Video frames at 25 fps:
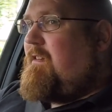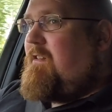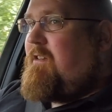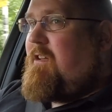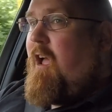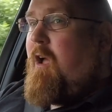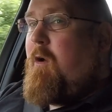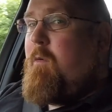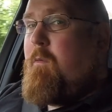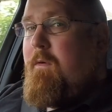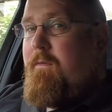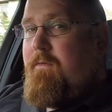
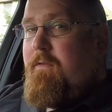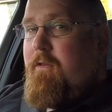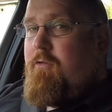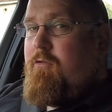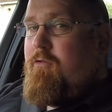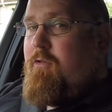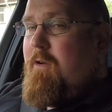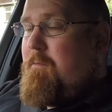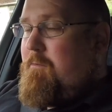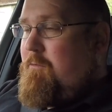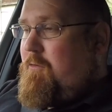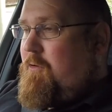go with the
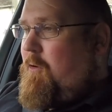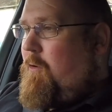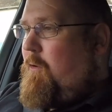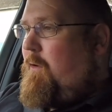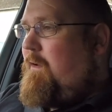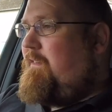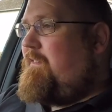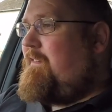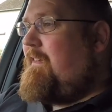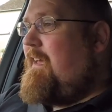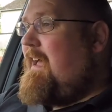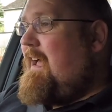trim
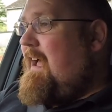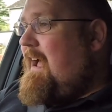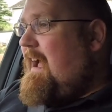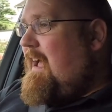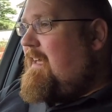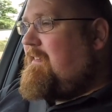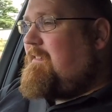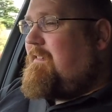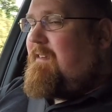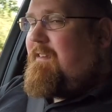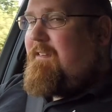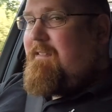choice
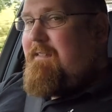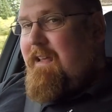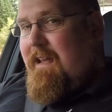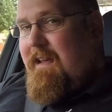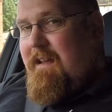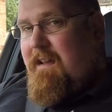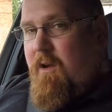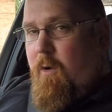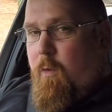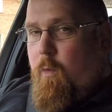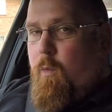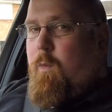and stick
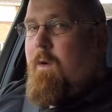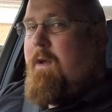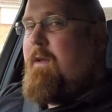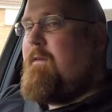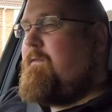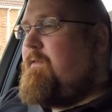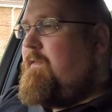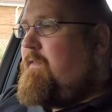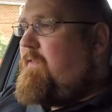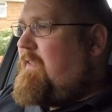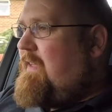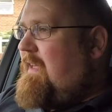
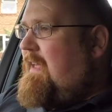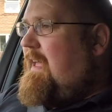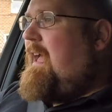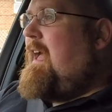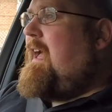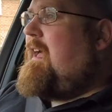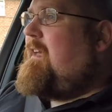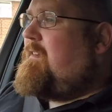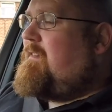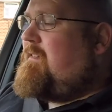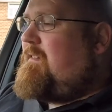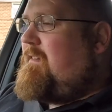with the
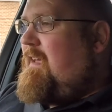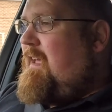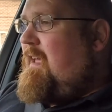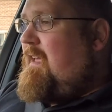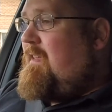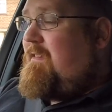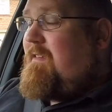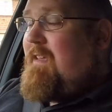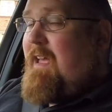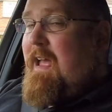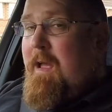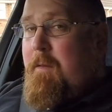S.
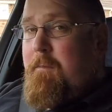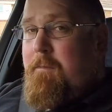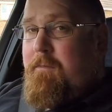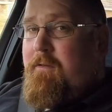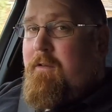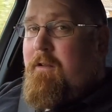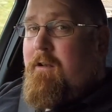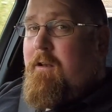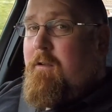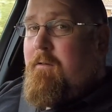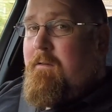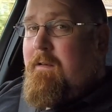It's
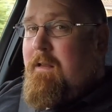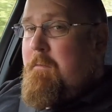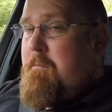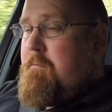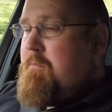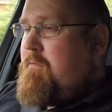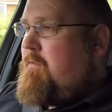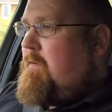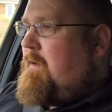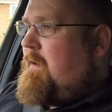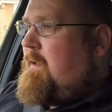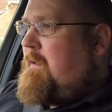absolutely
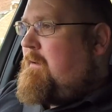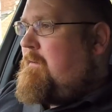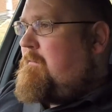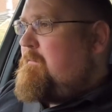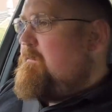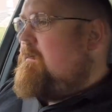brilliant.